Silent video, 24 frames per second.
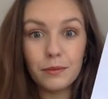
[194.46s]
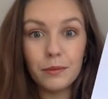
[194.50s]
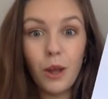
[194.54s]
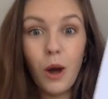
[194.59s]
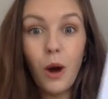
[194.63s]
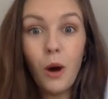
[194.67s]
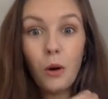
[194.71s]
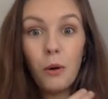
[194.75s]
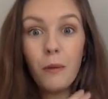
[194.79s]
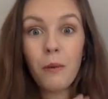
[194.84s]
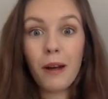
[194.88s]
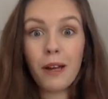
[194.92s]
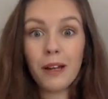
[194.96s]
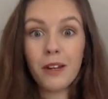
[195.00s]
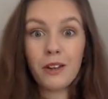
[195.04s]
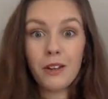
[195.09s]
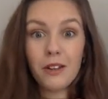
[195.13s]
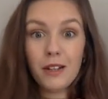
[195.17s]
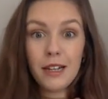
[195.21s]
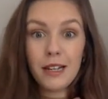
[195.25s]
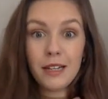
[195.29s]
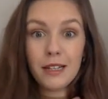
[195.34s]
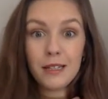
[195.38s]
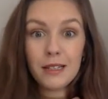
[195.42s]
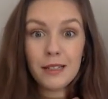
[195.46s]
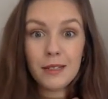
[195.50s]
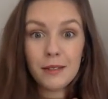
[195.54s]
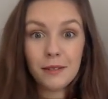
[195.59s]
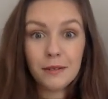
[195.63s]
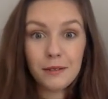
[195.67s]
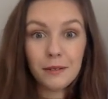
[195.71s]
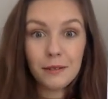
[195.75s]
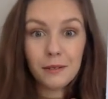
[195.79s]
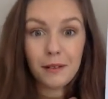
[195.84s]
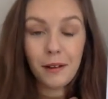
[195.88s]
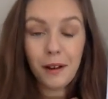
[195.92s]
Oh my goodness.
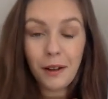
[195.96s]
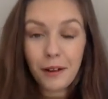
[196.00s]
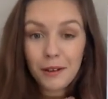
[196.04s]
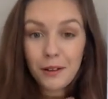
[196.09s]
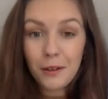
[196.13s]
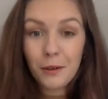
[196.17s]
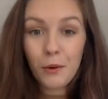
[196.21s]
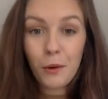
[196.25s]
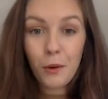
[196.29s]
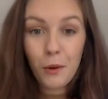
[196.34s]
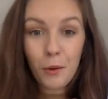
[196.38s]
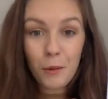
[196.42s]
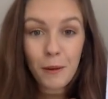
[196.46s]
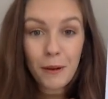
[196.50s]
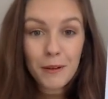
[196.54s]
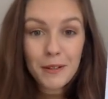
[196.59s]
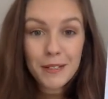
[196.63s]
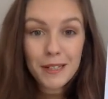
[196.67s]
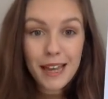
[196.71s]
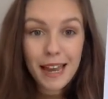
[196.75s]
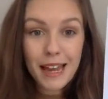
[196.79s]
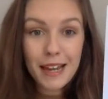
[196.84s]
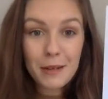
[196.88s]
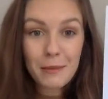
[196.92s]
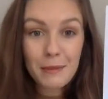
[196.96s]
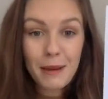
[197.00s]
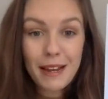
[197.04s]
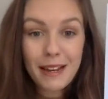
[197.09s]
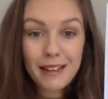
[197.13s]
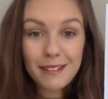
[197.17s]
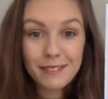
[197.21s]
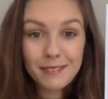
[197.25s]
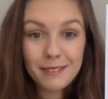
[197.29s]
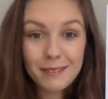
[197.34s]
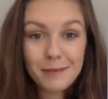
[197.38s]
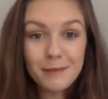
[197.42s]
You almost scared me.
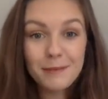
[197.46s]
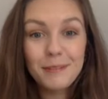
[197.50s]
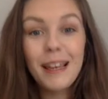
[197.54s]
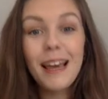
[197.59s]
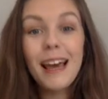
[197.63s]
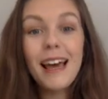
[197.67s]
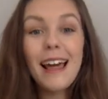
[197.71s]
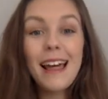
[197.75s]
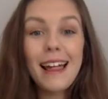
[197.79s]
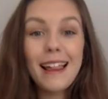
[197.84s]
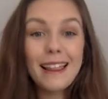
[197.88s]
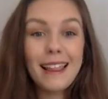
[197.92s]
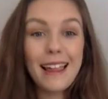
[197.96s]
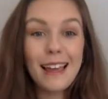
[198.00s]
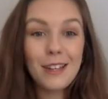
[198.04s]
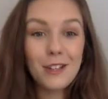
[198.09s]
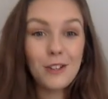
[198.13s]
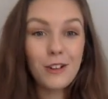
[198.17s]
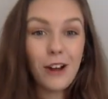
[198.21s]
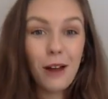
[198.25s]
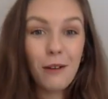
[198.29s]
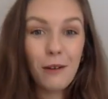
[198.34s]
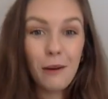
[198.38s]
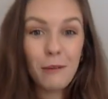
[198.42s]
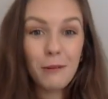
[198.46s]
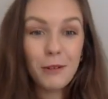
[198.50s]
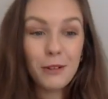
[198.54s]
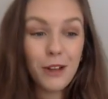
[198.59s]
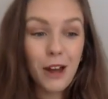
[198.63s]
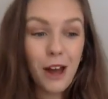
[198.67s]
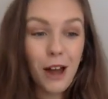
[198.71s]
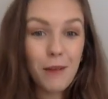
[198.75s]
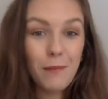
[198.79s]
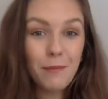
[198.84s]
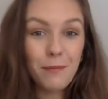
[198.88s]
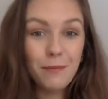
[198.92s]
Let's try one more
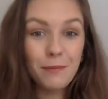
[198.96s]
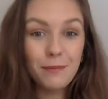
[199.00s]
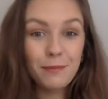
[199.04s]
time.